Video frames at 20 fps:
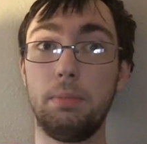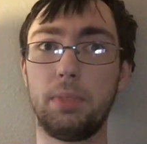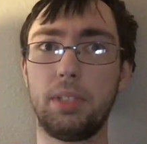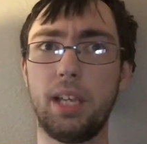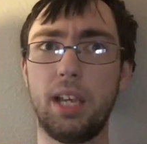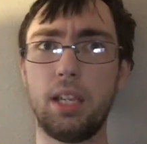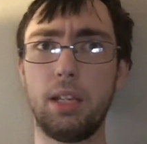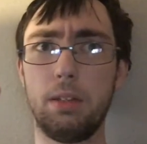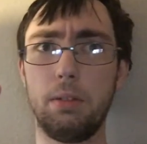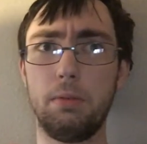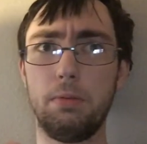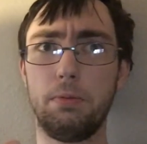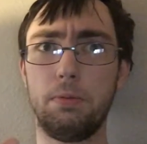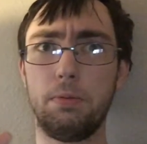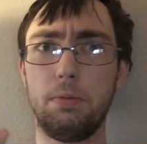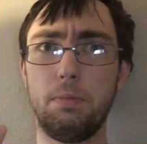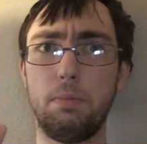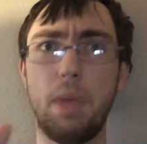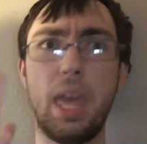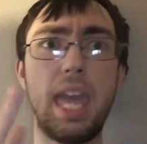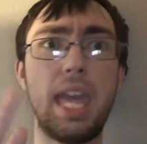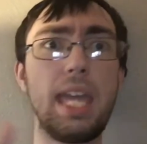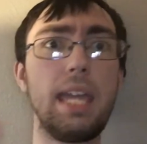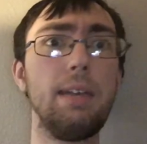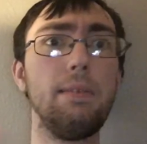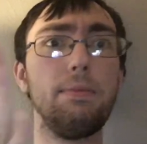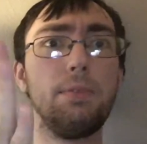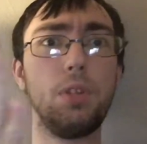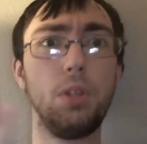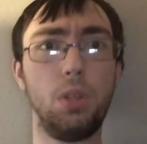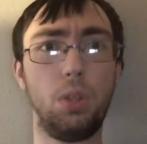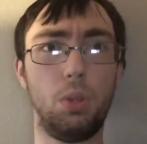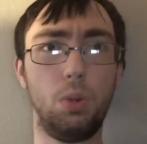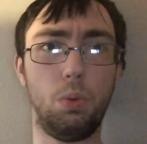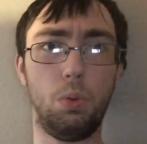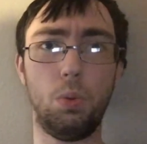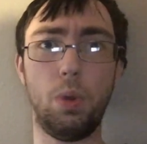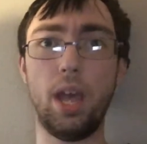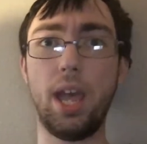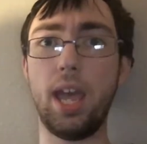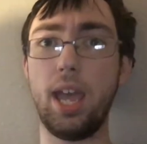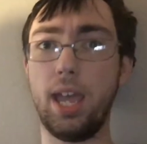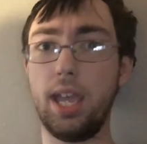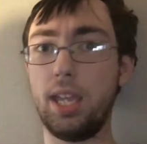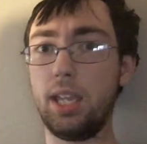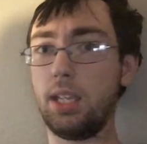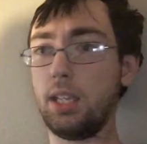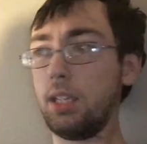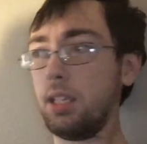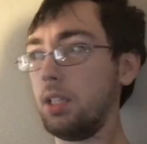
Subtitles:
kind of paved the way